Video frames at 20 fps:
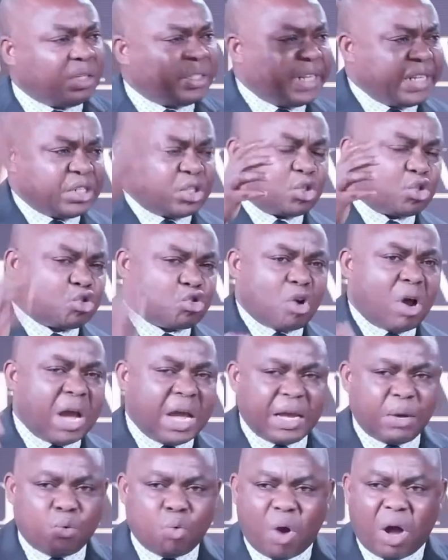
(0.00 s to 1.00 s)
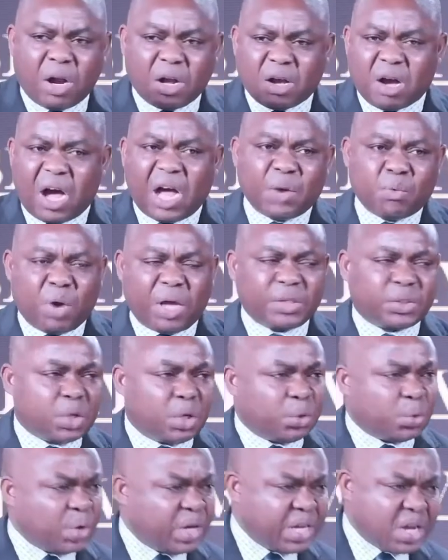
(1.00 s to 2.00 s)
destroy what God wants to
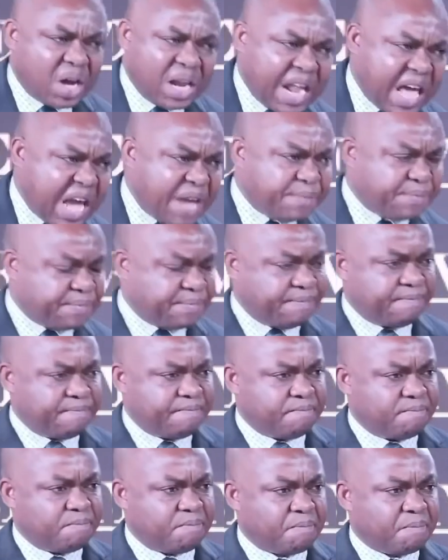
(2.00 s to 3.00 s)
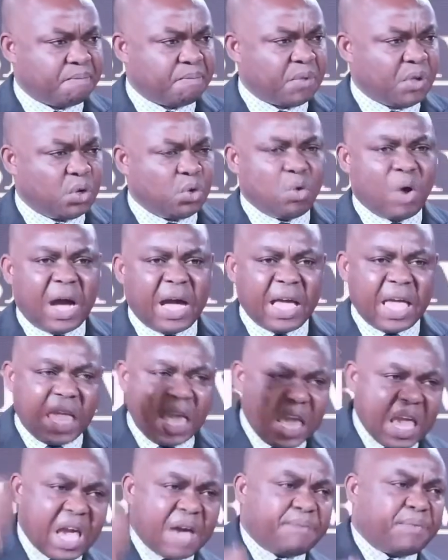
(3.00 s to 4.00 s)
do in your life. You are
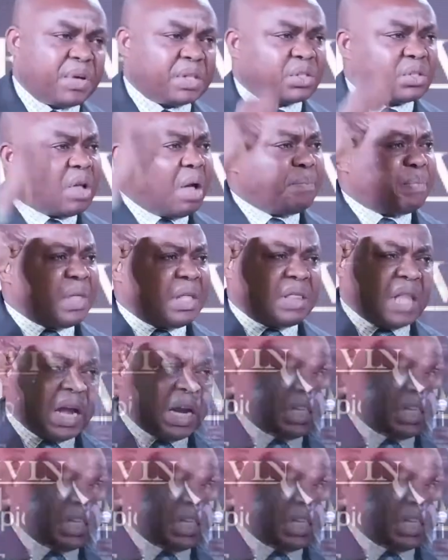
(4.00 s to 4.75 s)
here for something that